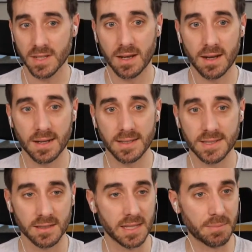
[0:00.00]

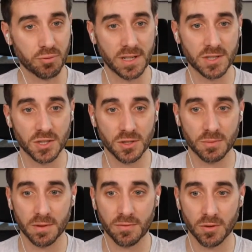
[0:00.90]
until like pretty
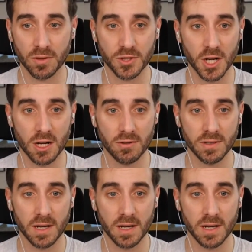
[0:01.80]
soon before the show.